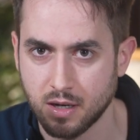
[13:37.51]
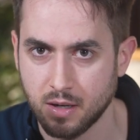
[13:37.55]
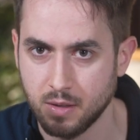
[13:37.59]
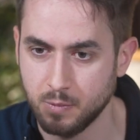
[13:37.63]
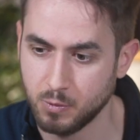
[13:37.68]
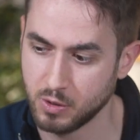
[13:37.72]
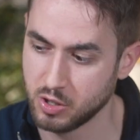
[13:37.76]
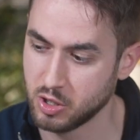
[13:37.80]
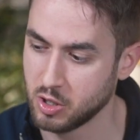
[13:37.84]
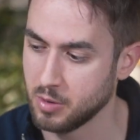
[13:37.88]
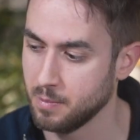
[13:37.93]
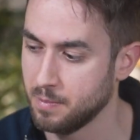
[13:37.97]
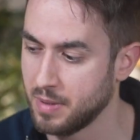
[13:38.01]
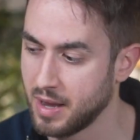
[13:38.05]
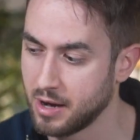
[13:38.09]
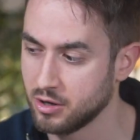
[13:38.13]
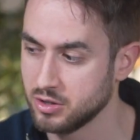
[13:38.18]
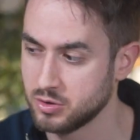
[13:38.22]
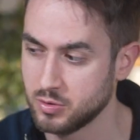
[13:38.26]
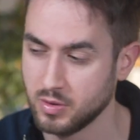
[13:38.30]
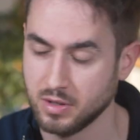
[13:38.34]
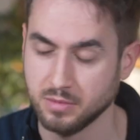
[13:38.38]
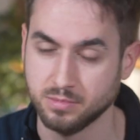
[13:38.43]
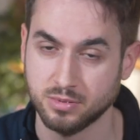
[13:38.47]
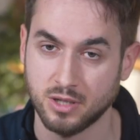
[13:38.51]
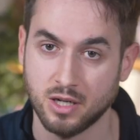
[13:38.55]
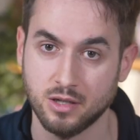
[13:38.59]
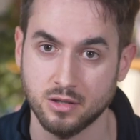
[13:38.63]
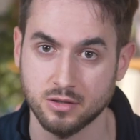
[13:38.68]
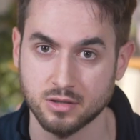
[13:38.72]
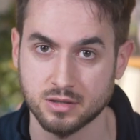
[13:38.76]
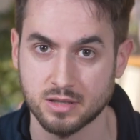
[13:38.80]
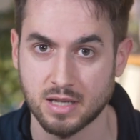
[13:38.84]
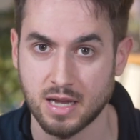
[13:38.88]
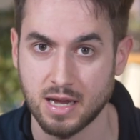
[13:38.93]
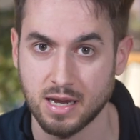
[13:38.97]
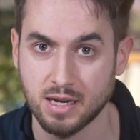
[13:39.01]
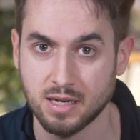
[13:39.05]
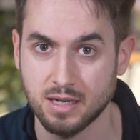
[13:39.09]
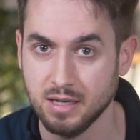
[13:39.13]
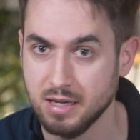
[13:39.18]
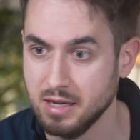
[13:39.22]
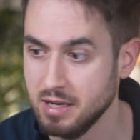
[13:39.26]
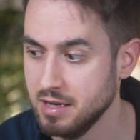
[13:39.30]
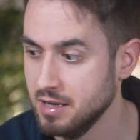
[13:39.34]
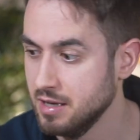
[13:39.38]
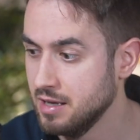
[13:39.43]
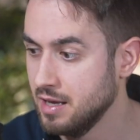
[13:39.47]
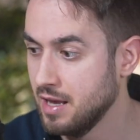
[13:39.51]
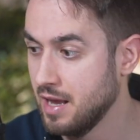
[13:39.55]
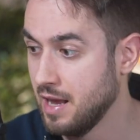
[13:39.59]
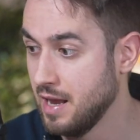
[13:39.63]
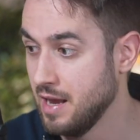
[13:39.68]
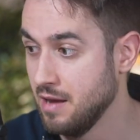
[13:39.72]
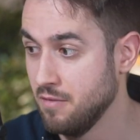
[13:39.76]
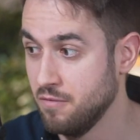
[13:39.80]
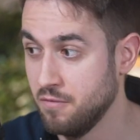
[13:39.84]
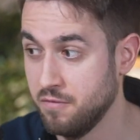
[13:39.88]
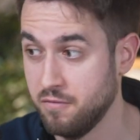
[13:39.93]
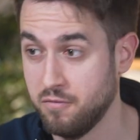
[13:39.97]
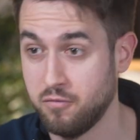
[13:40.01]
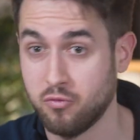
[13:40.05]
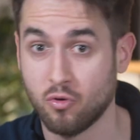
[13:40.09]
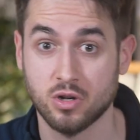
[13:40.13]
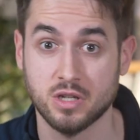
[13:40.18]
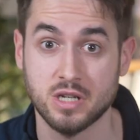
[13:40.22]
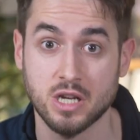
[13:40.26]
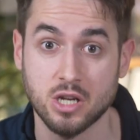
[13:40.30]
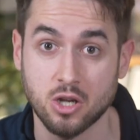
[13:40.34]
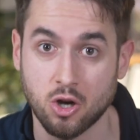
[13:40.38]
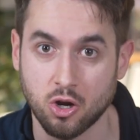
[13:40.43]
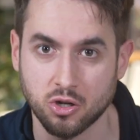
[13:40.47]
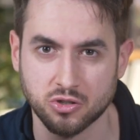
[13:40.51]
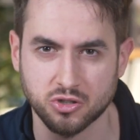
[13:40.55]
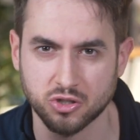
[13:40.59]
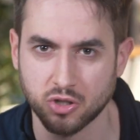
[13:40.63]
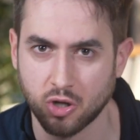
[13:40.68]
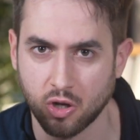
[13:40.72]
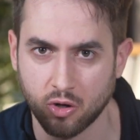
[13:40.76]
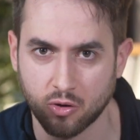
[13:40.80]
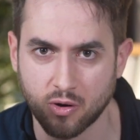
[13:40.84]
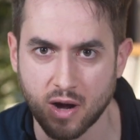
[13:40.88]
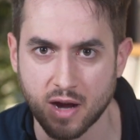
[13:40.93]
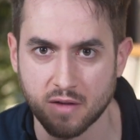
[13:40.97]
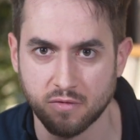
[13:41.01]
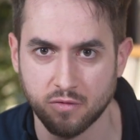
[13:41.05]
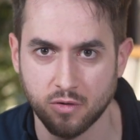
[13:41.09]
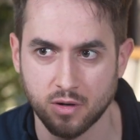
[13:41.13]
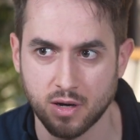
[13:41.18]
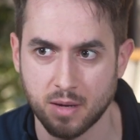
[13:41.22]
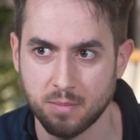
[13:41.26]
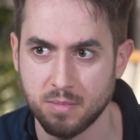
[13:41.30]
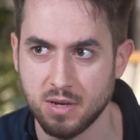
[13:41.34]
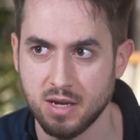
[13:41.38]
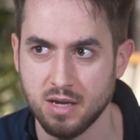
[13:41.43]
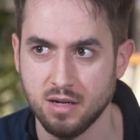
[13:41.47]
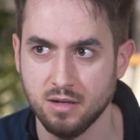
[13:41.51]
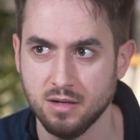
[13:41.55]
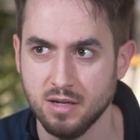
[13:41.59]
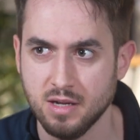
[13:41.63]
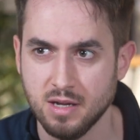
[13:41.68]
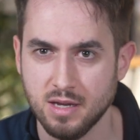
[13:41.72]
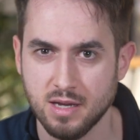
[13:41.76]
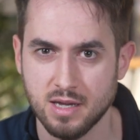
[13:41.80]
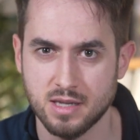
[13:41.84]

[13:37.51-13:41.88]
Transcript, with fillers: And when you compare it to a product like a $1,400 iPhone, I mean,